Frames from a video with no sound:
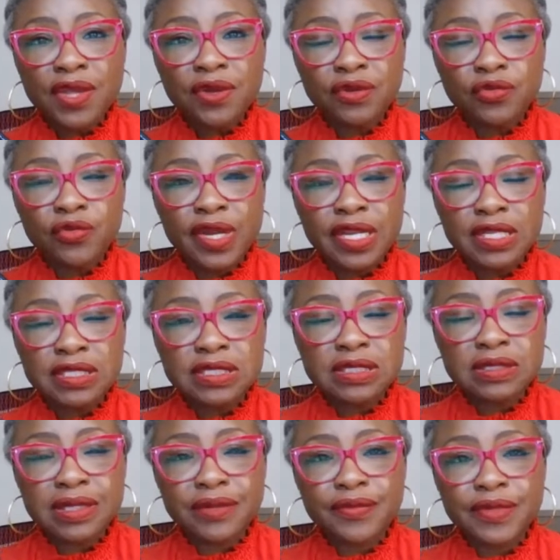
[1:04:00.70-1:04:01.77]
you're waiting
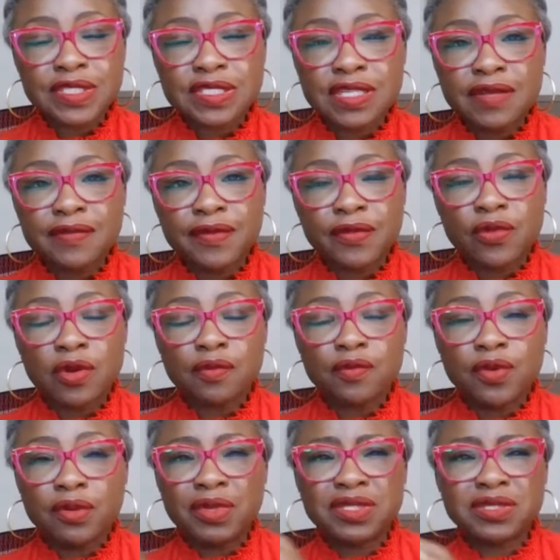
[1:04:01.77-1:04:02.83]
to receive a work
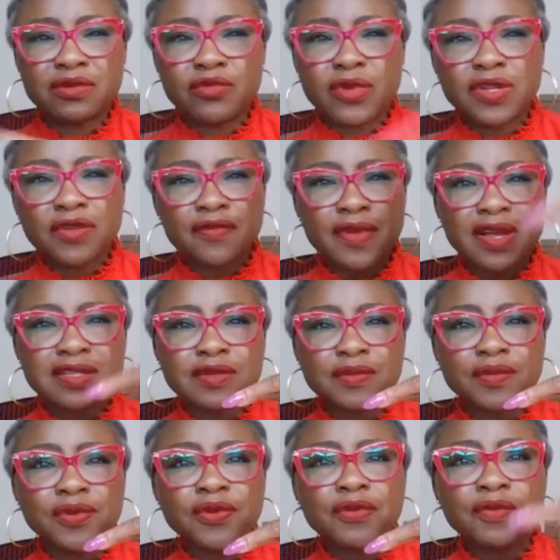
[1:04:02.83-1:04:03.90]
permit when your VAR is
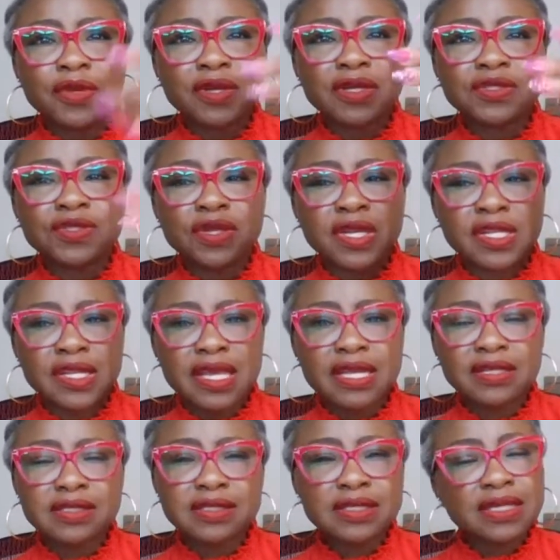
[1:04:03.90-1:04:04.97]
approved, because you can
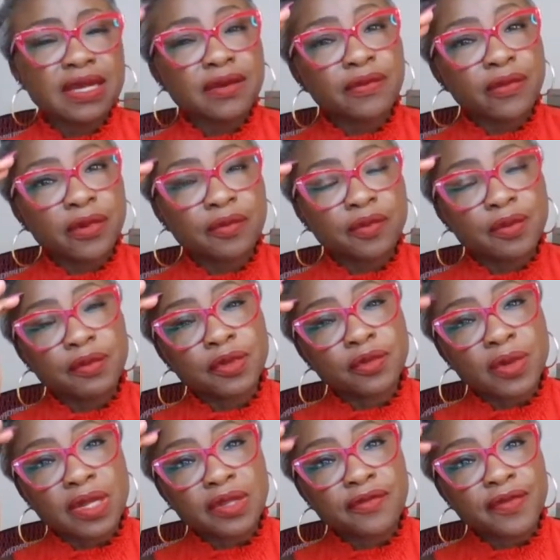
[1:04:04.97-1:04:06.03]
get a CNI work permit
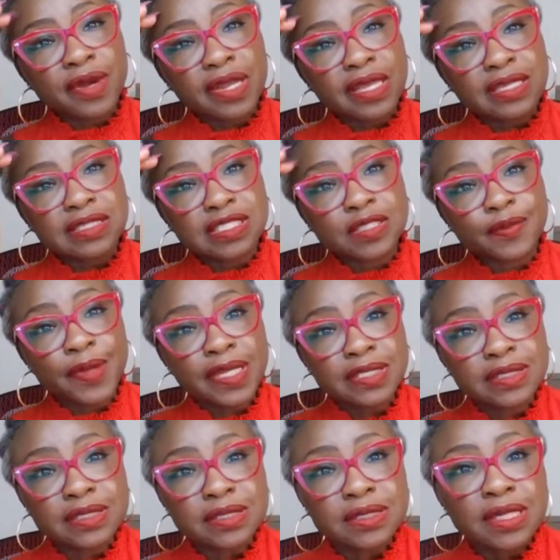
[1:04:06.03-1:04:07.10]
while your VAR case is
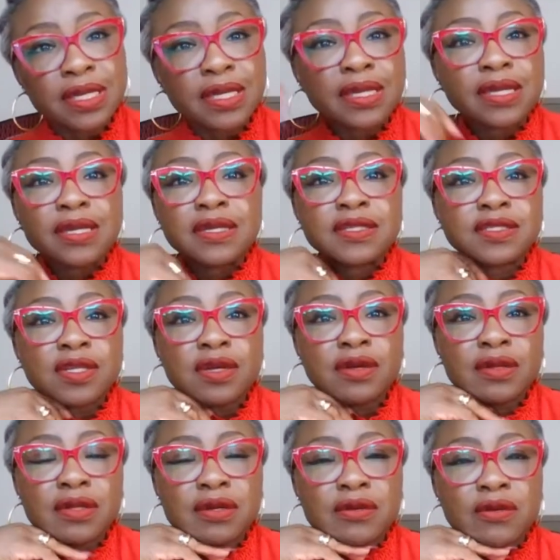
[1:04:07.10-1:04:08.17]
pending.
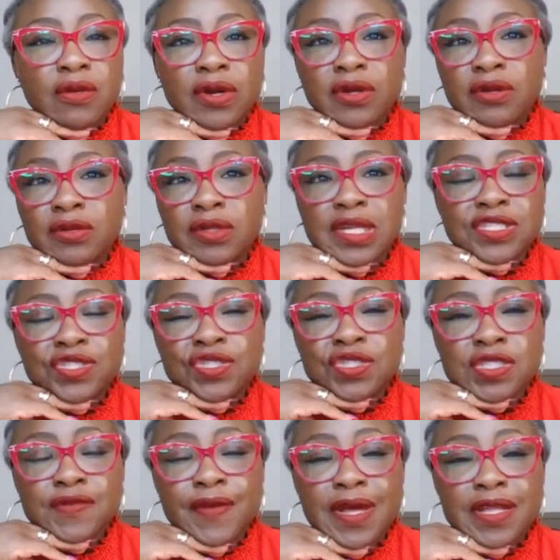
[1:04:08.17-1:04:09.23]
So, or unless you
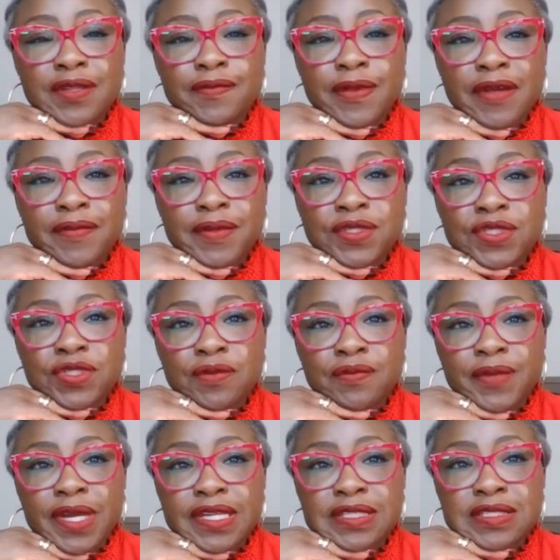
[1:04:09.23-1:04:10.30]
just file the VAR petition
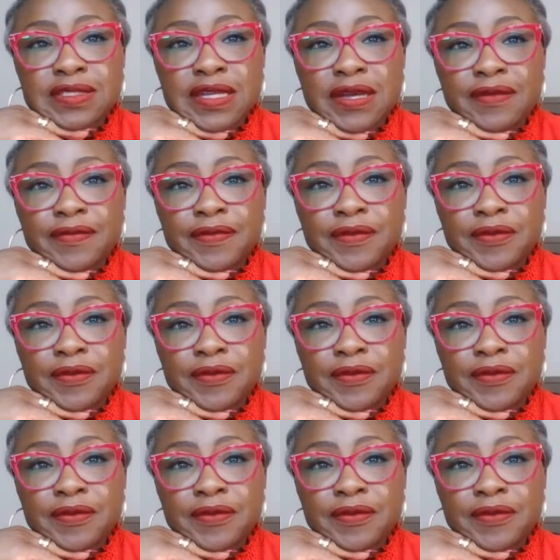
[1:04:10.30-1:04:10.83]
by itself.